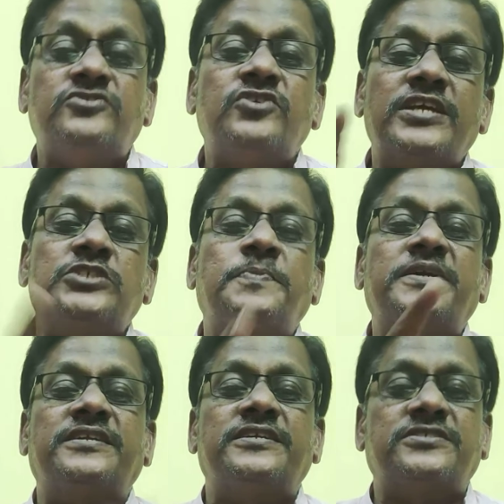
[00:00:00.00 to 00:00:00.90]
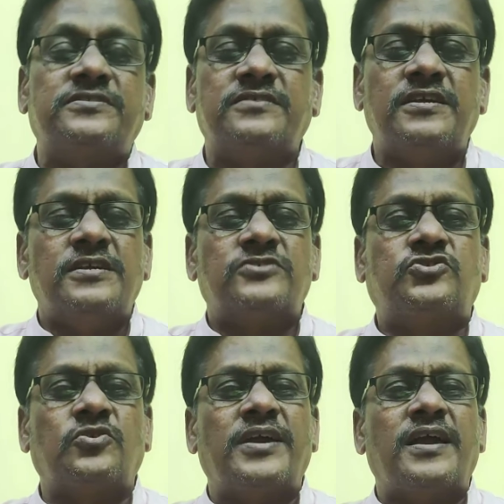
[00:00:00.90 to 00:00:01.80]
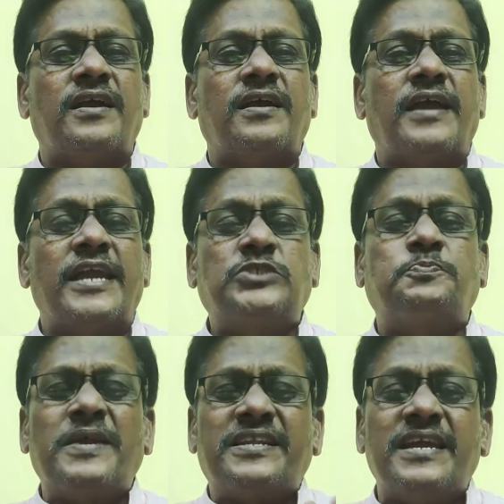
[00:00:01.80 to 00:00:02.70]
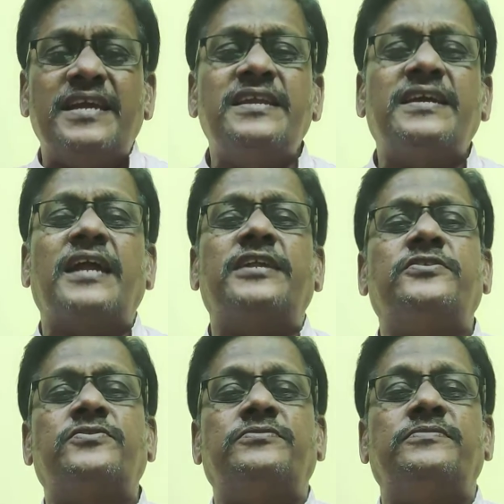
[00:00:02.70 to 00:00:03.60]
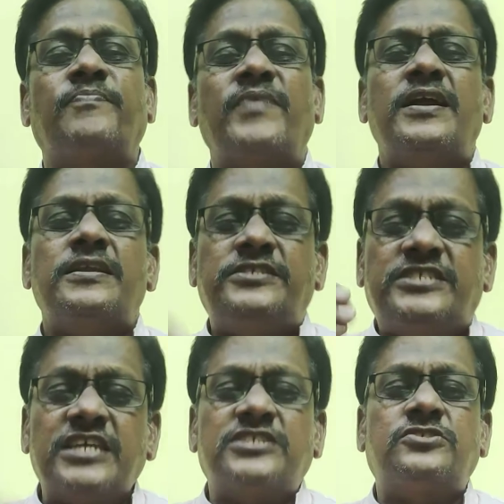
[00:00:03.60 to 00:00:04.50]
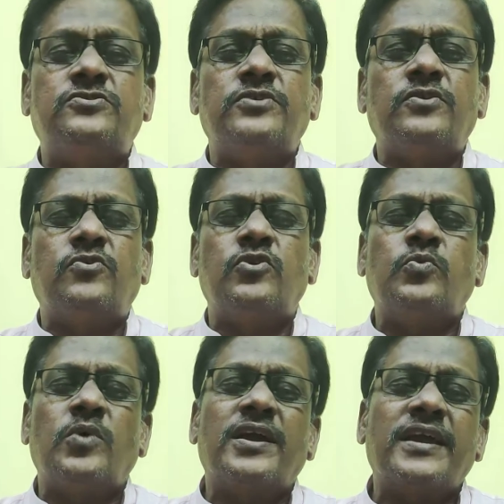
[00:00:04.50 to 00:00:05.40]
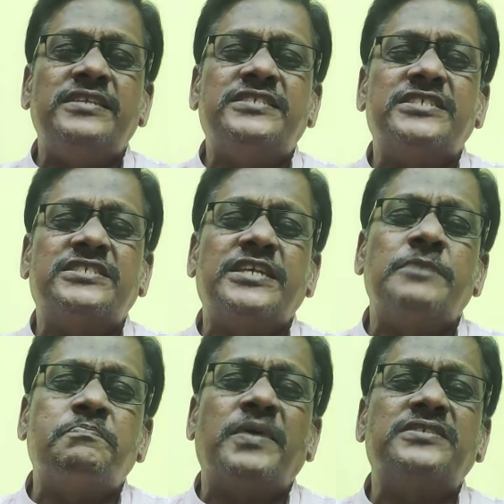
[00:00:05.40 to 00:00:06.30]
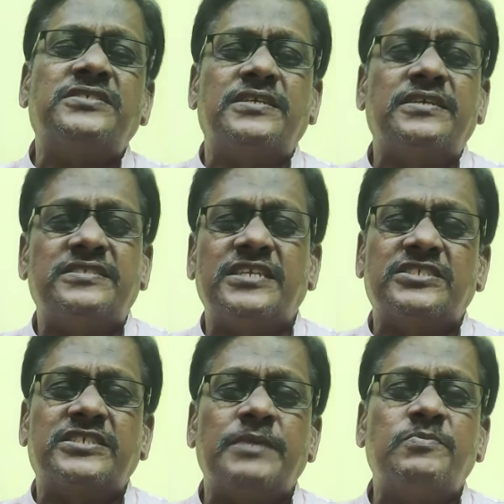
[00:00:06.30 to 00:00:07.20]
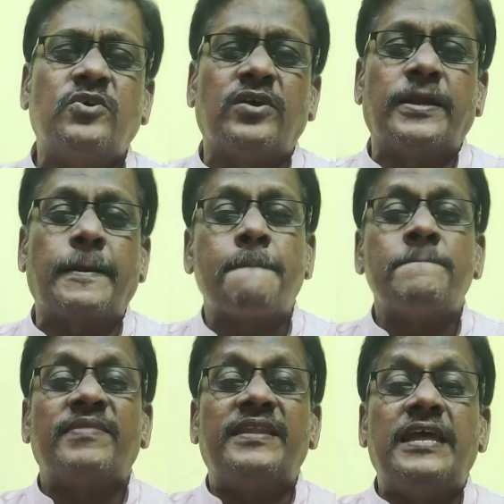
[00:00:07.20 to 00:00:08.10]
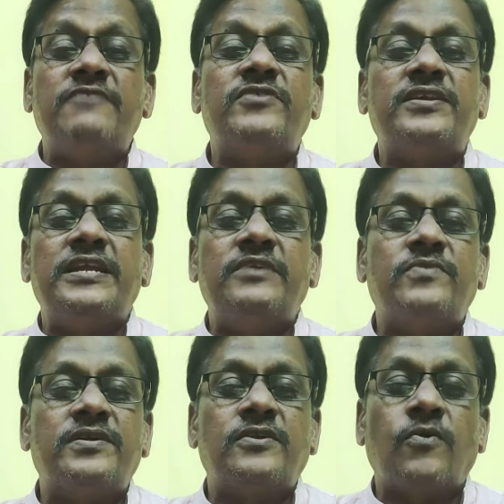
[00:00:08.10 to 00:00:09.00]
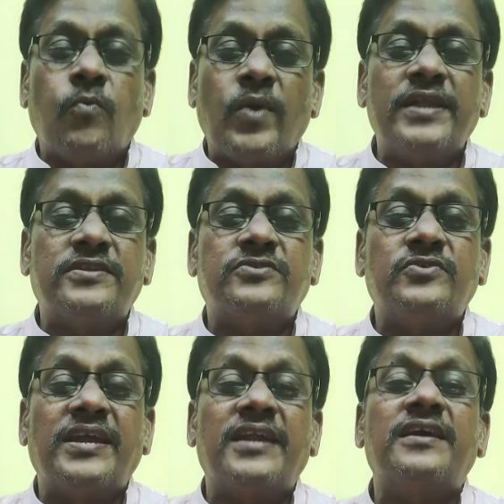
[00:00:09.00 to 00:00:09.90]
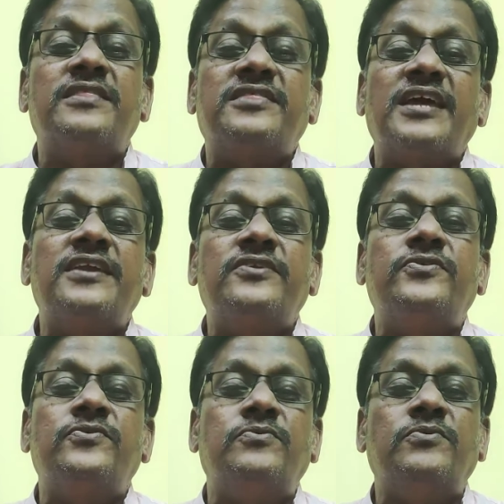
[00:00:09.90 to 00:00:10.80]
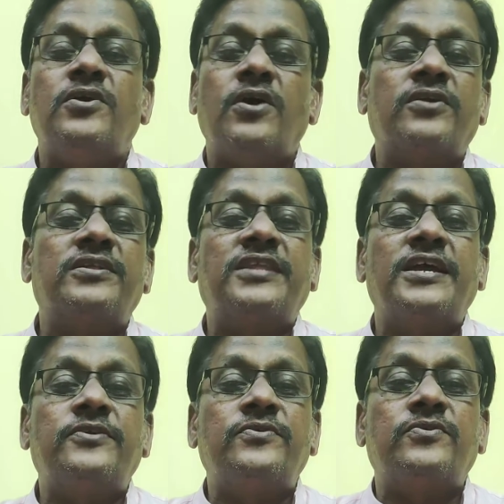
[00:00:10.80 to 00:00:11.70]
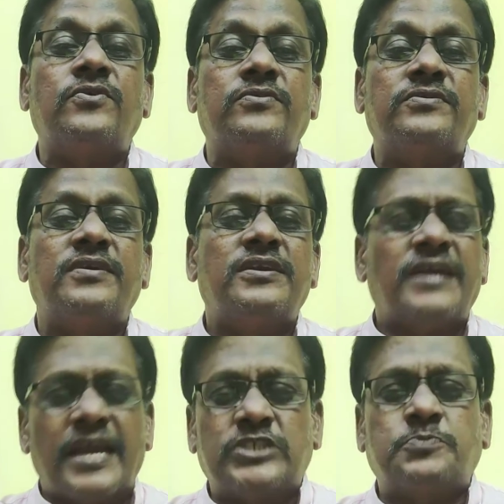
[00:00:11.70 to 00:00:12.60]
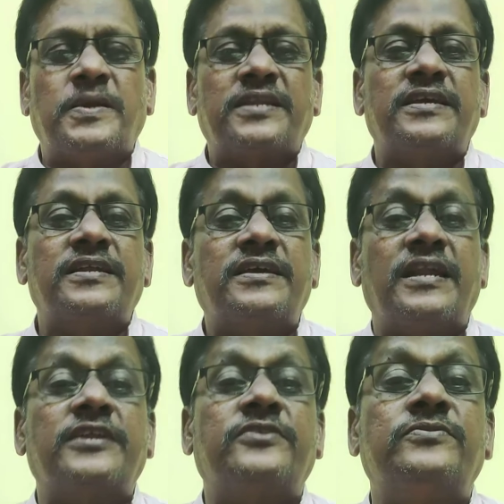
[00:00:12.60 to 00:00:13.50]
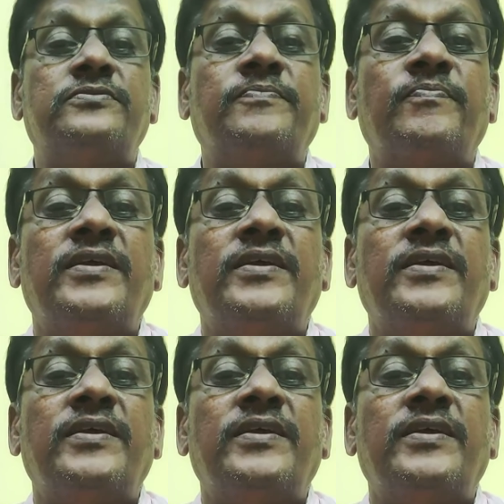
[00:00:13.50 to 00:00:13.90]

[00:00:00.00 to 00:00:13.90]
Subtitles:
is your expectation. So expect ingratitude. Just do your good work and just keep passing, just keep going. Never even wait to get a thank you or a thank you note. Expect ingratitude.